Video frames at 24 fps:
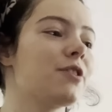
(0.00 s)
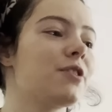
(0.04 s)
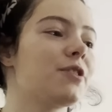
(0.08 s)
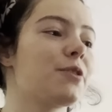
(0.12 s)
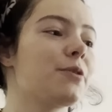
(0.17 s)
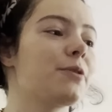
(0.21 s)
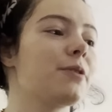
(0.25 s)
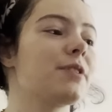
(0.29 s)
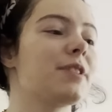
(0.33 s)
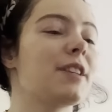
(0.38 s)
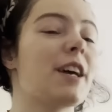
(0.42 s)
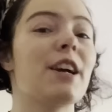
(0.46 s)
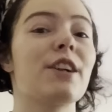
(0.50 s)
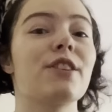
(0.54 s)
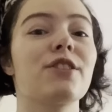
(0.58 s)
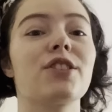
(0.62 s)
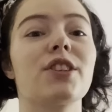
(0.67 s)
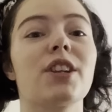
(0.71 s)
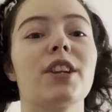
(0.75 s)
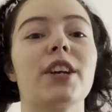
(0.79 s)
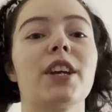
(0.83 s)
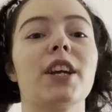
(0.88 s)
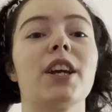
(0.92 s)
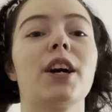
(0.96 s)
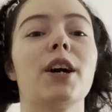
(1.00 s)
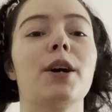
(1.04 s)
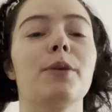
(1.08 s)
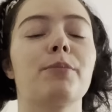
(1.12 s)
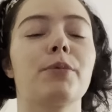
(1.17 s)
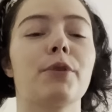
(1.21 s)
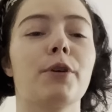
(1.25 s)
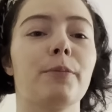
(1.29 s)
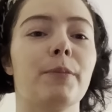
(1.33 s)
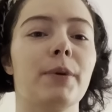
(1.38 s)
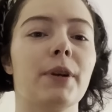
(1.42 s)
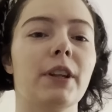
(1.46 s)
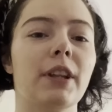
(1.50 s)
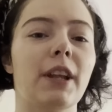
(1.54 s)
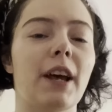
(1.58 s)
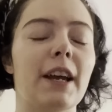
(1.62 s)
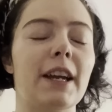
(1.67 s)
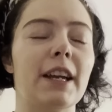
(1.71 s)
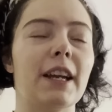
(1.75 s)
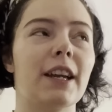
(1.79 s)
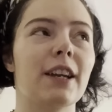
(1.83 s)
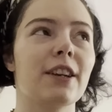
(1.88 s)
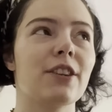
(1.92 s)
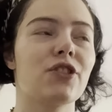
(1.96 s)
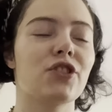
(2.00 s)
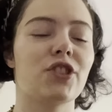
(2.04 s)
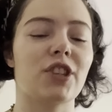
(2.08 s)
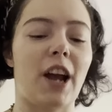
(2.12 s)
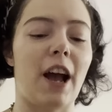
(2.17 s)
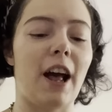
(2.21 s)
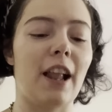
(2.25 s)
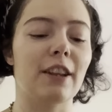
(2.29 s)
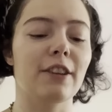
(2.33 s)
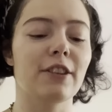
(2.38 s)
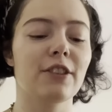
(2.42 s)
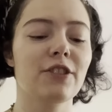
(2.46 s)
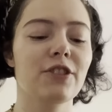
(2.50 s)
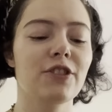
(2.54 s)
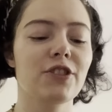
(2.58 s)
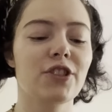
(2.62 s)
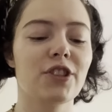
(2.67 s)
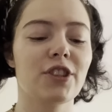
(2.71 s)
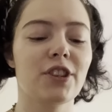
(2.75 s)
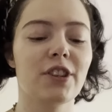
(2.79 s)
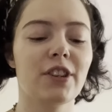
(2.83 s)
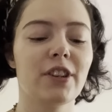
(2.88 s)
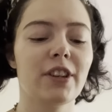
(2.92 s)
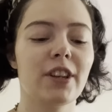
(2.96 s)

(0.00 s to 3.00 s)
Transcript: So it was actually a proper like challenge